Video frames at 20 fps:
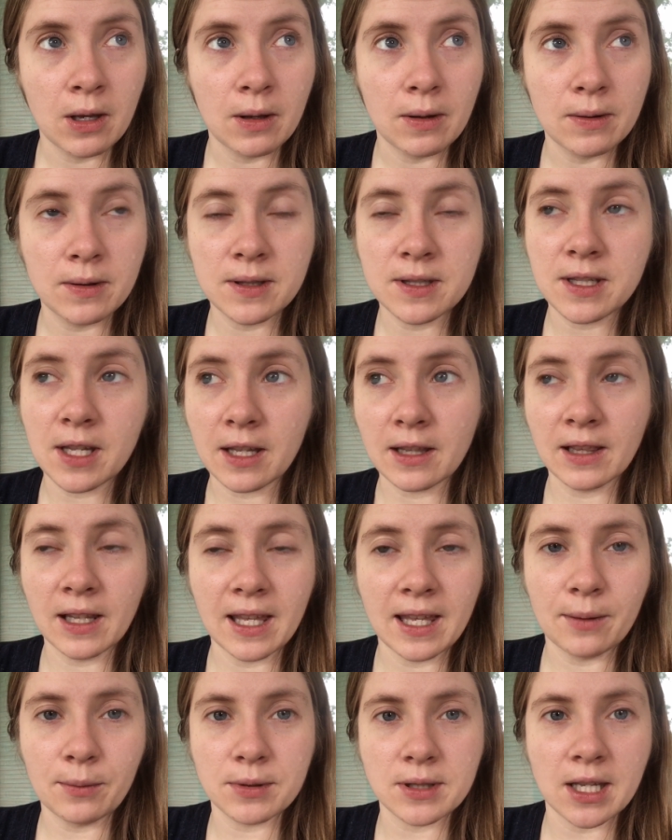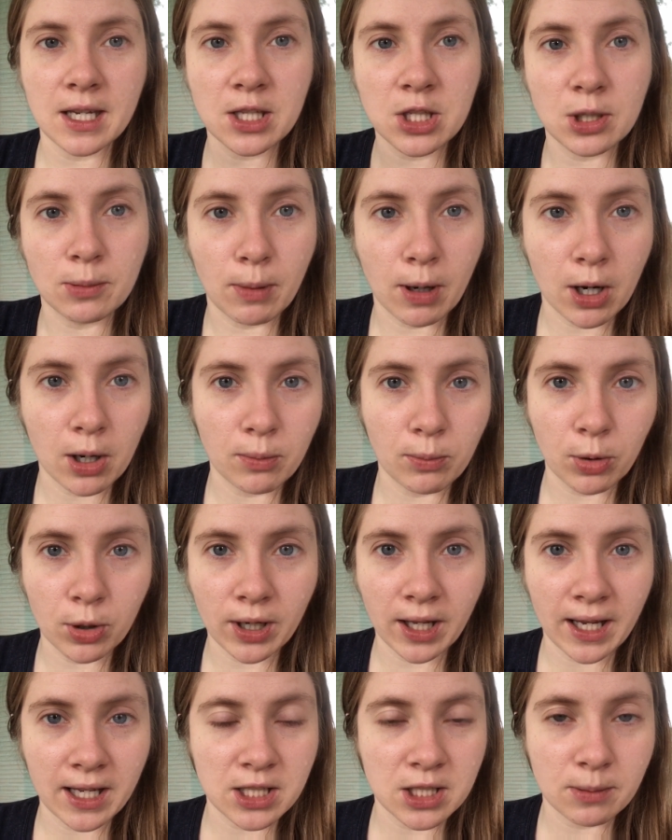suddenly it was like tomorrow
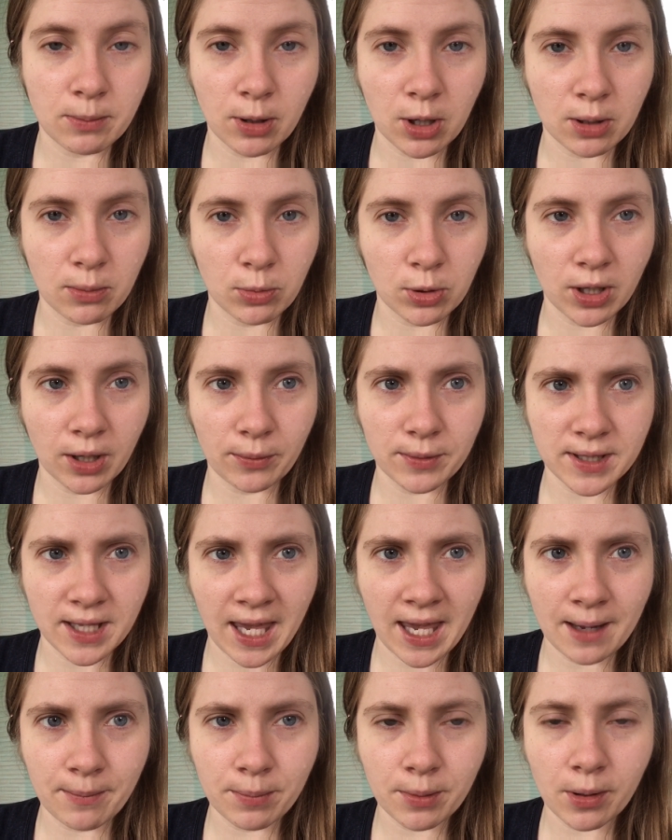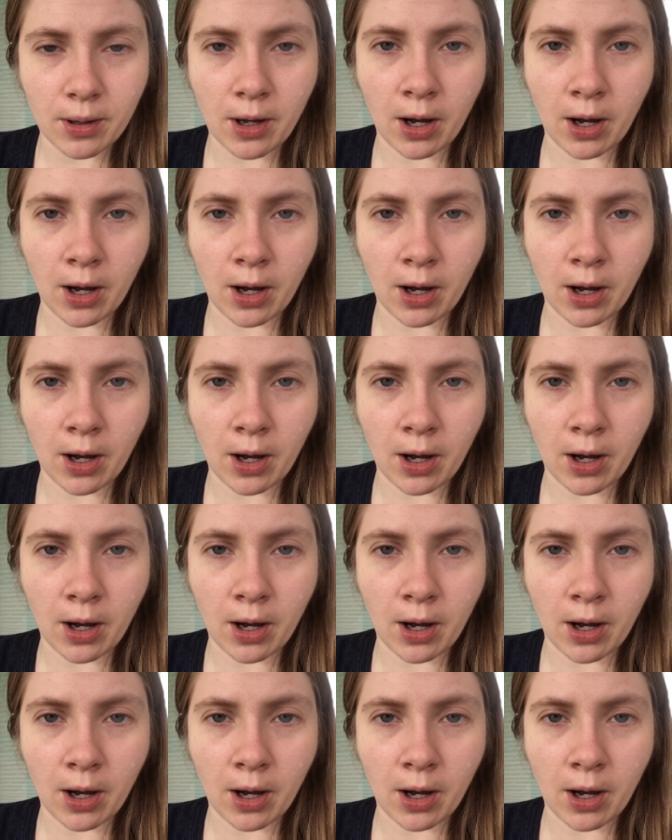morning and tomorrow morning was camp,